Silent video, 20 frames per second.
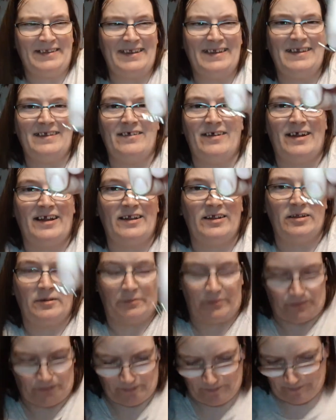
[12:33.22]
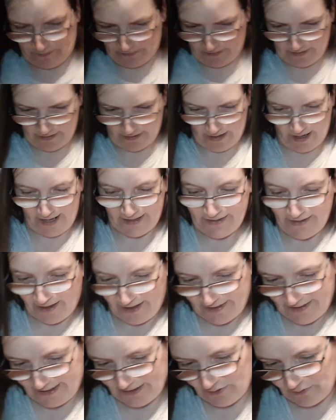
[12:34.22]
teeny, tiny little broom. I d uh,
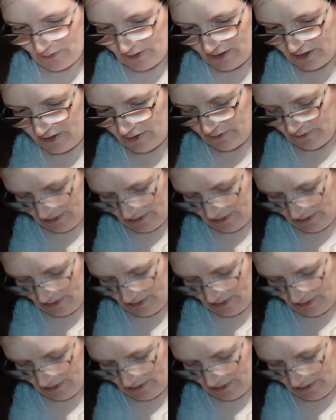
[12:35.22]
that's very cute.